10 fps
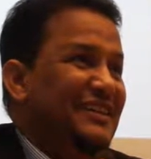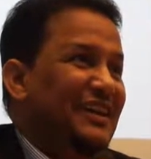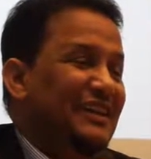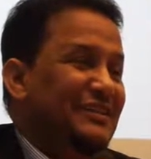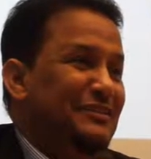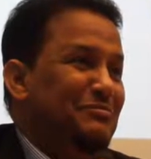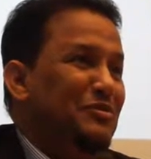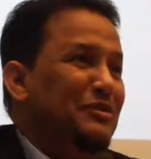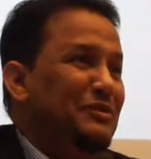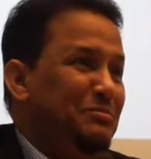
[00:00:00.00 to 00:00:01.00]
and
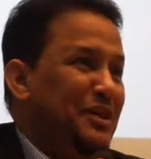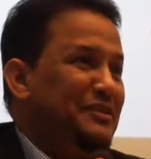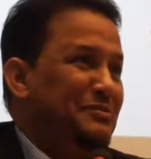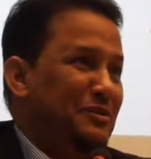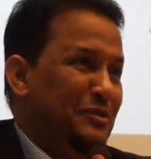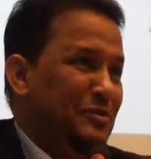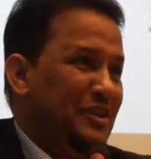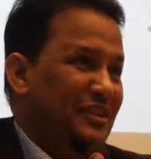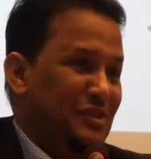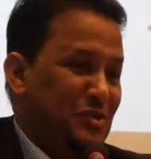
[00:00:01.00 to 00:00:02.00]
more compatible with the